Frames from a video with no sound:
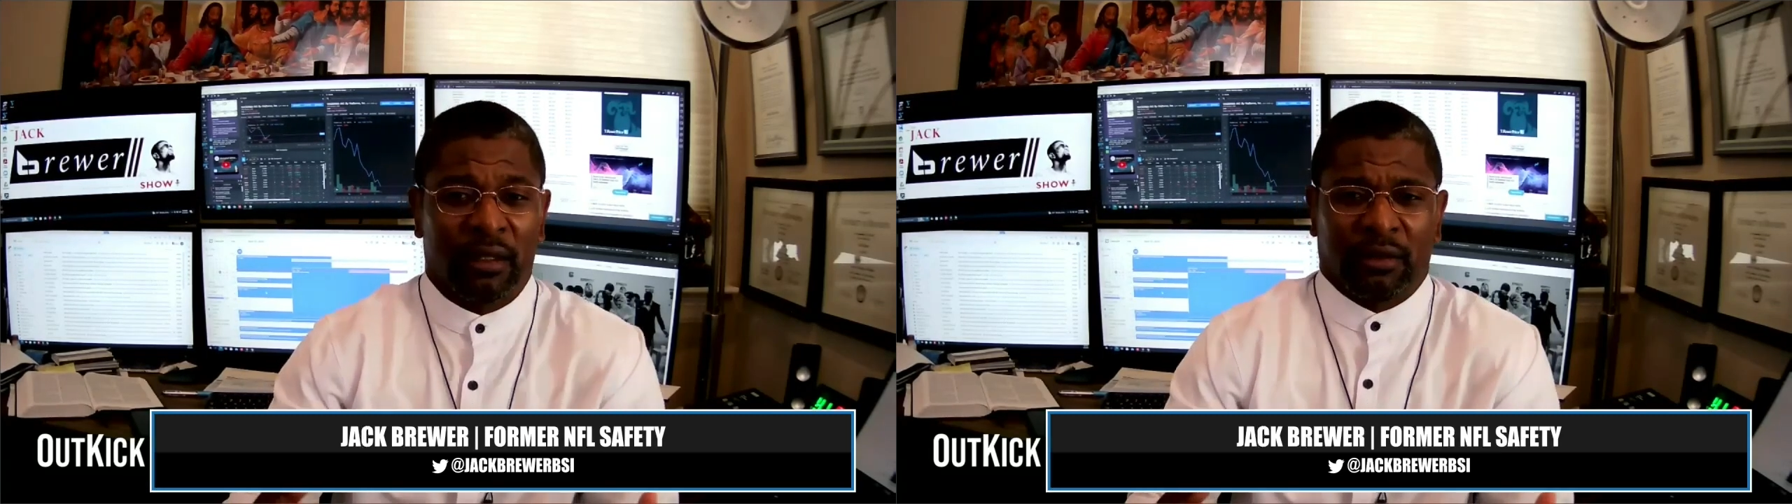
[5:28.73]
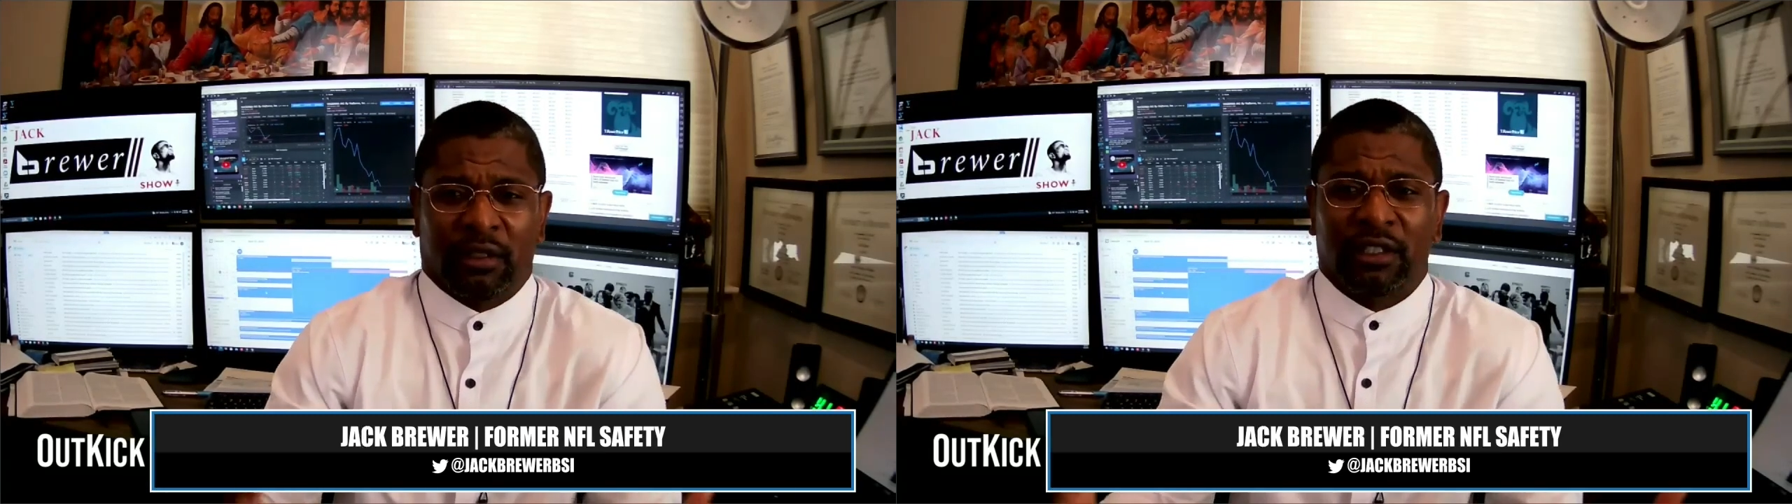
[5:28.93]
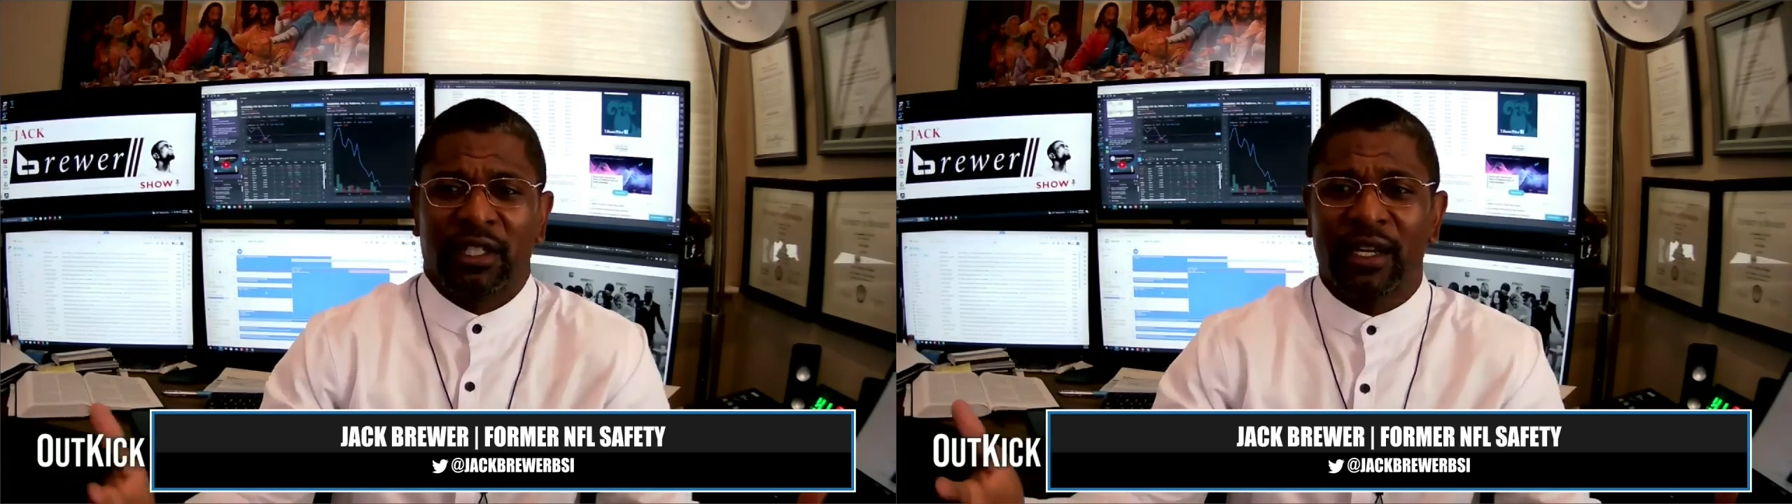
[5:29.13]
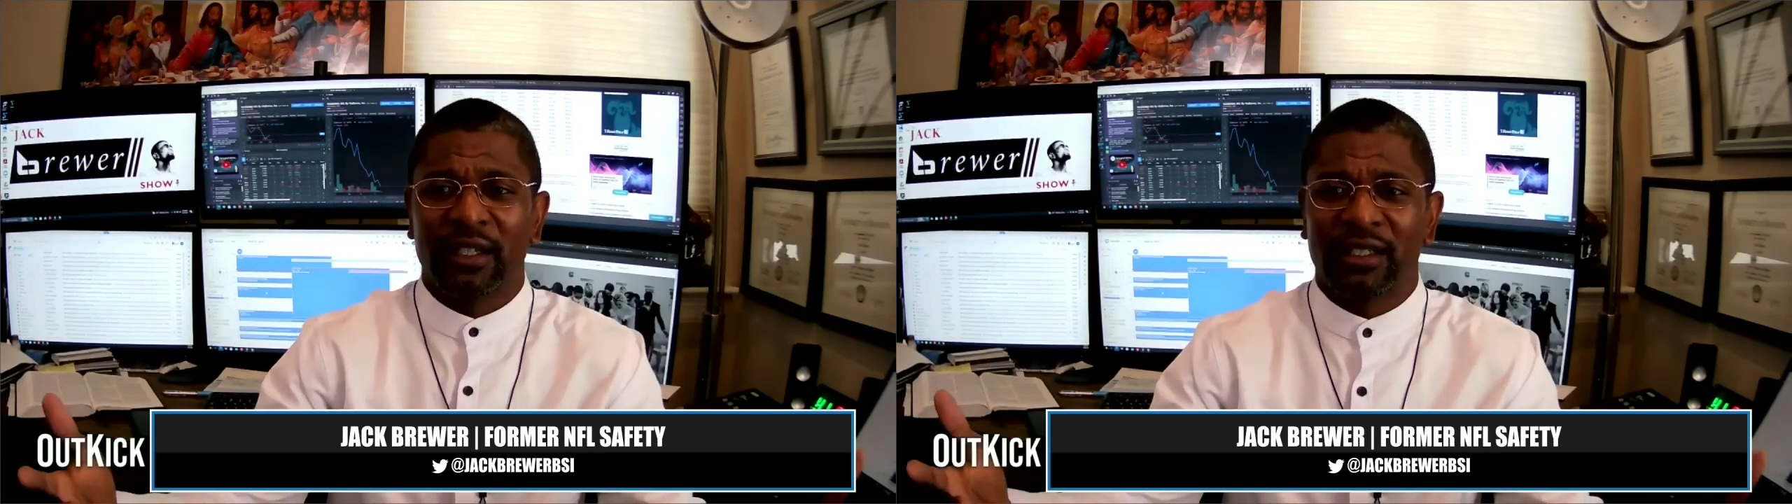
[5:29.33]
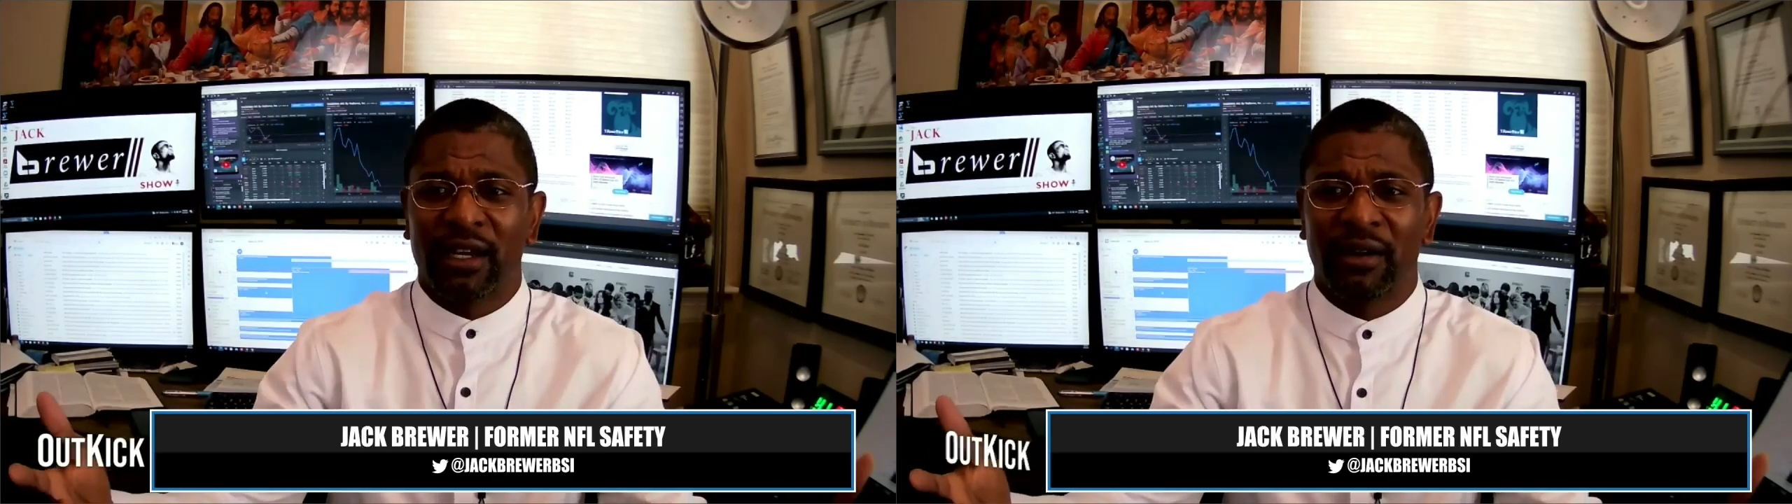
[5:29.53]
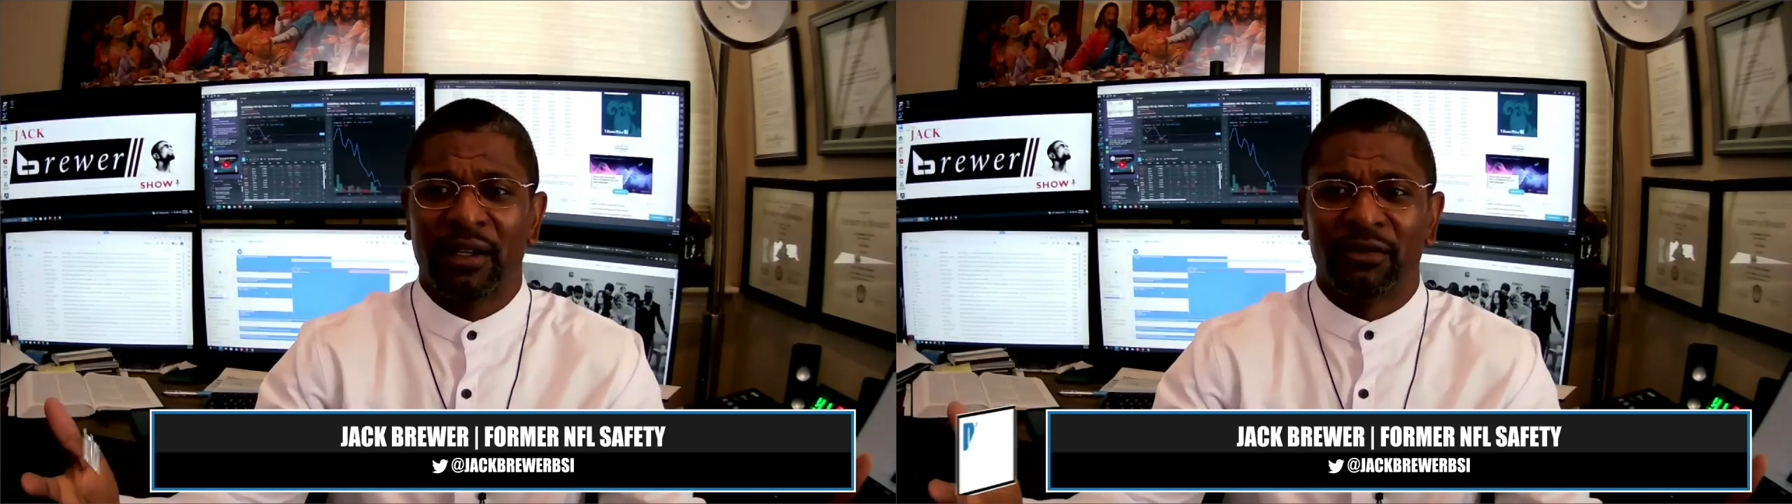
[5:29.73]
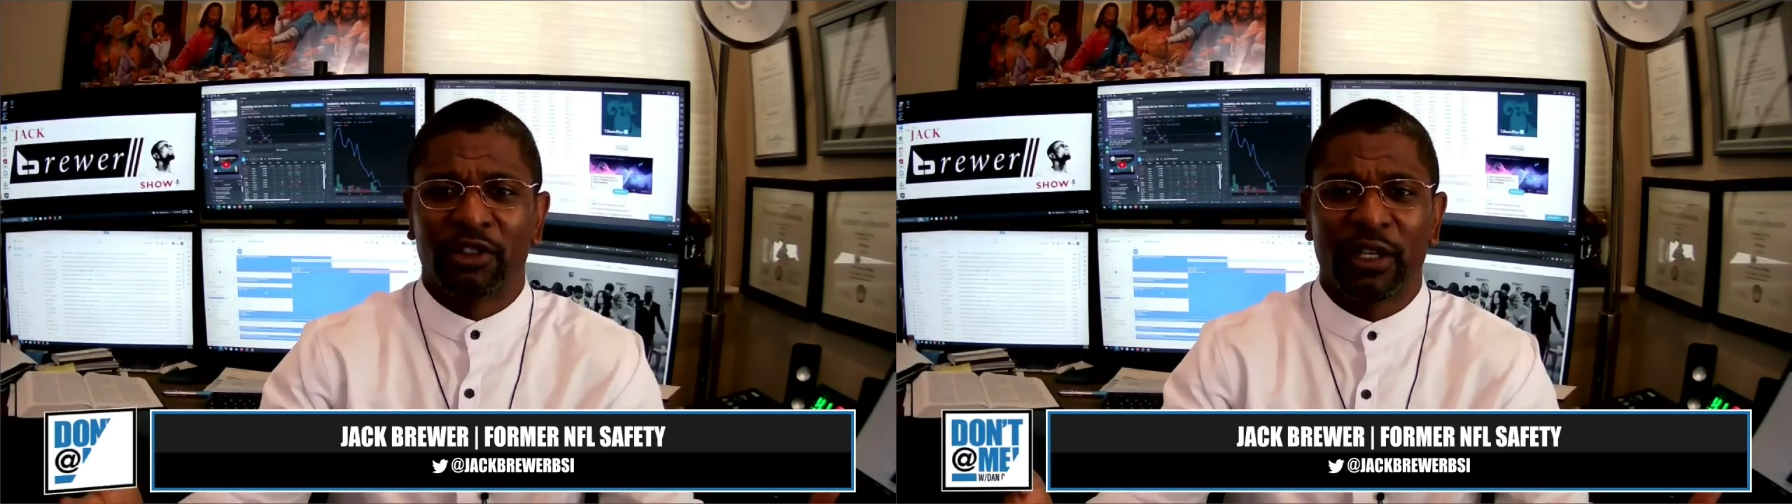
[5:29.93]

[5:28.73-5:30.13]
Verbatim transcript: the the Secretary of